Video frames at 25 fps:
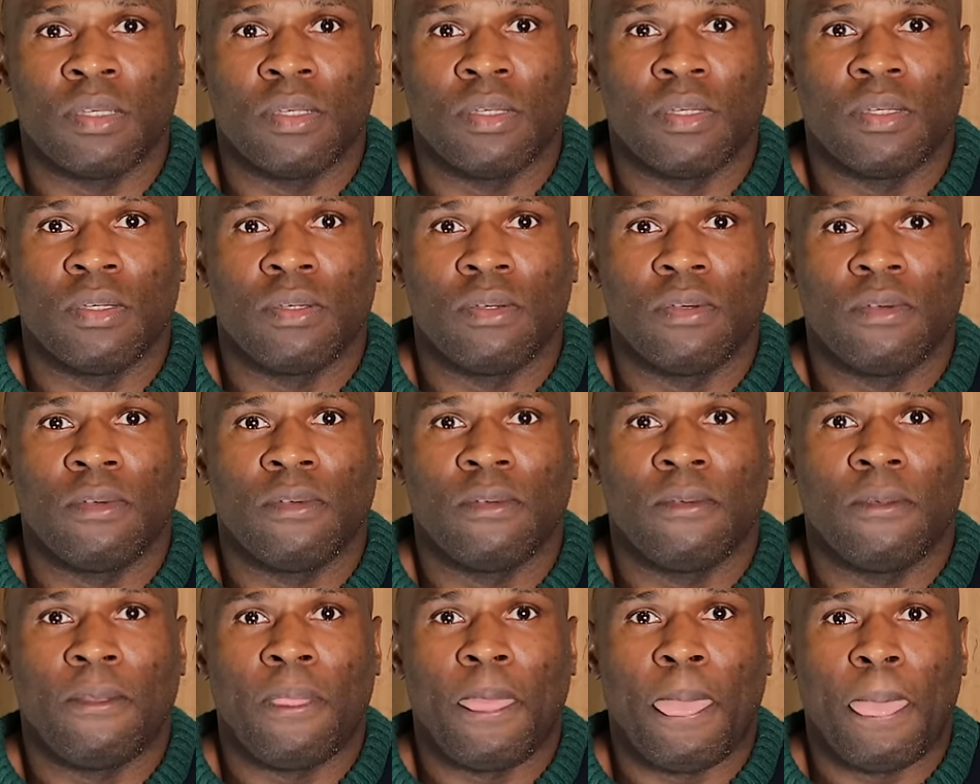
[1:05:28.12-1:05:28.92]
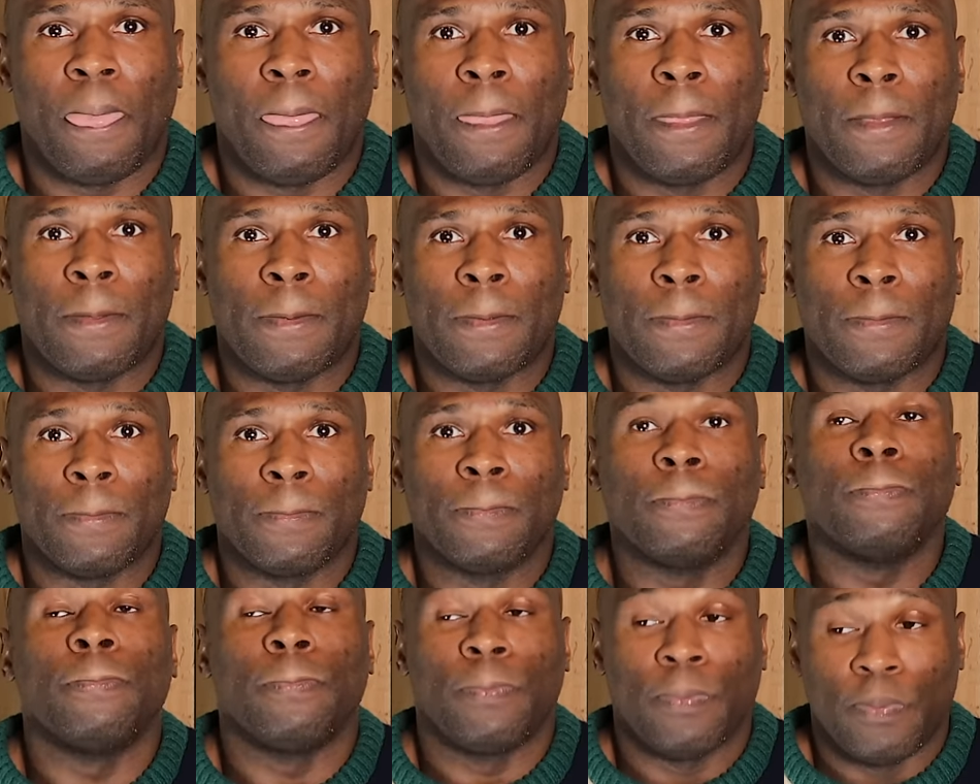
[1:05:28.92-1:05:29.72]
It's absolute madness, isn't it?
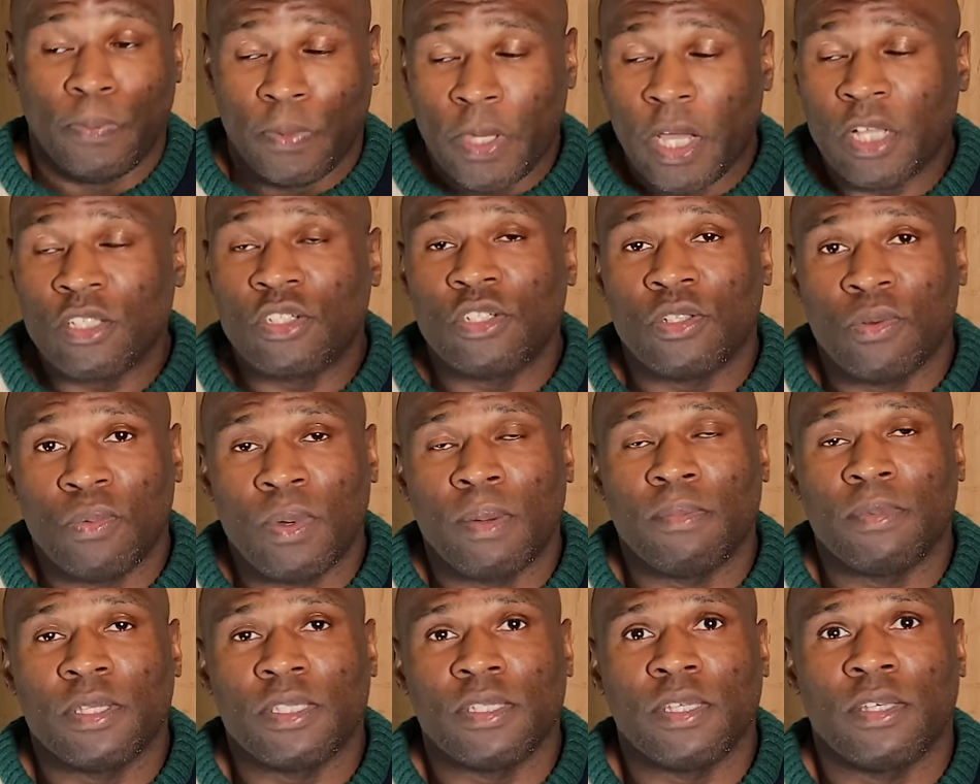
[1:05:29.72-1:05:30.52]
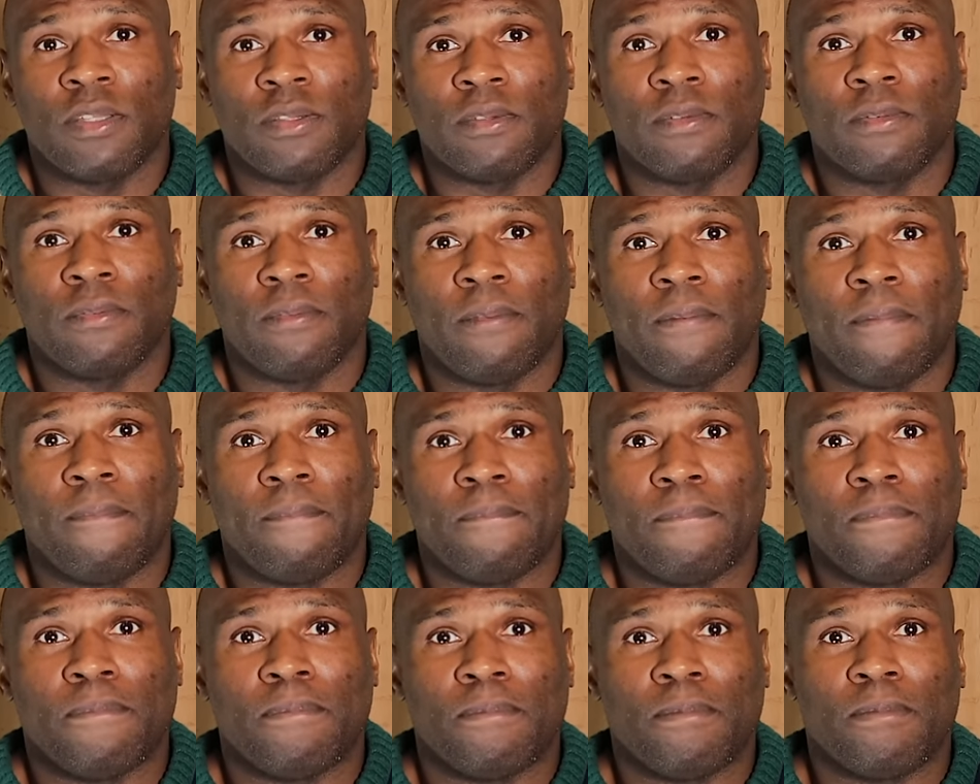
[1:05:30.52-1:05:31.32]
That system 101%. Fights each other
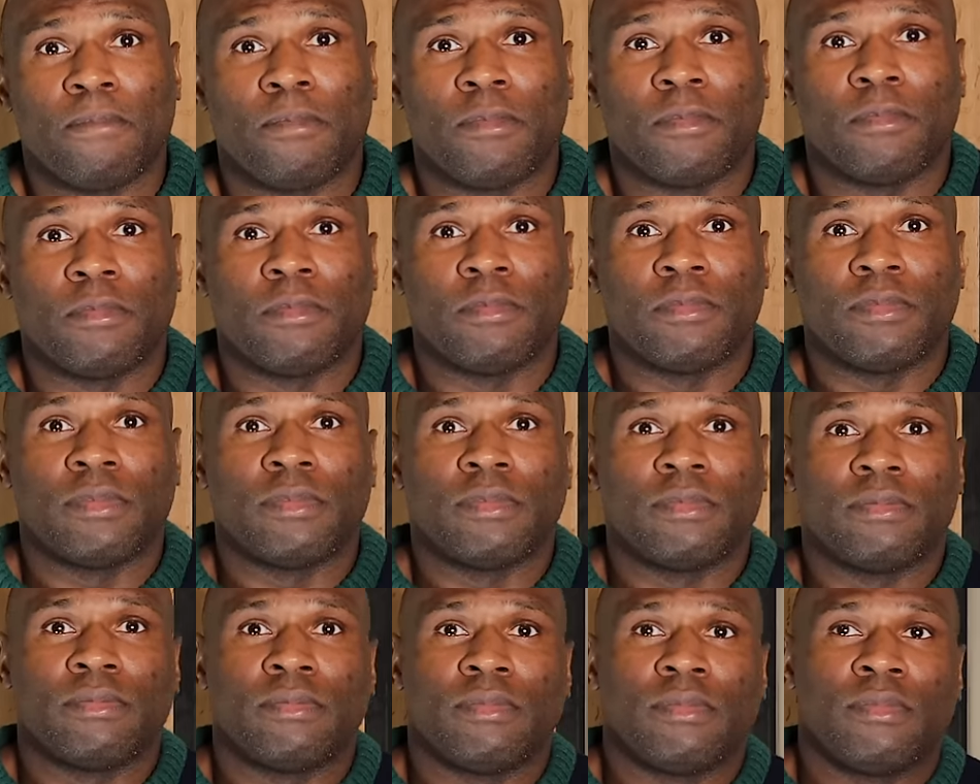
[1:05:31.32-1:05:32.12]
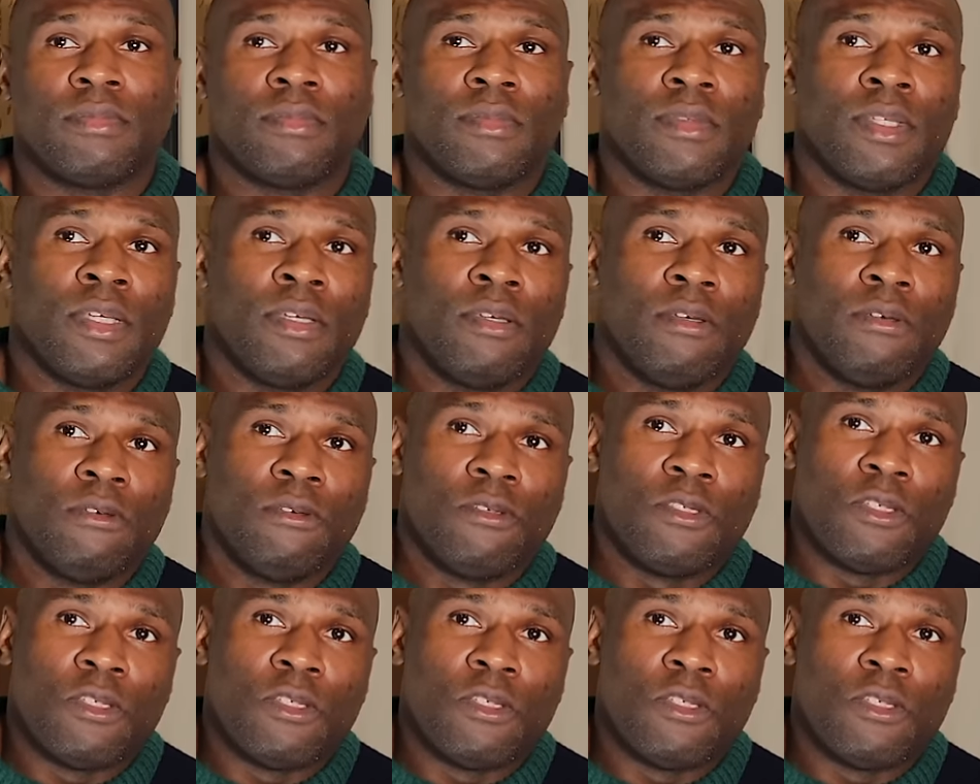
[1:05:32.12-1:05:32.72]
within the systems. Like crazy.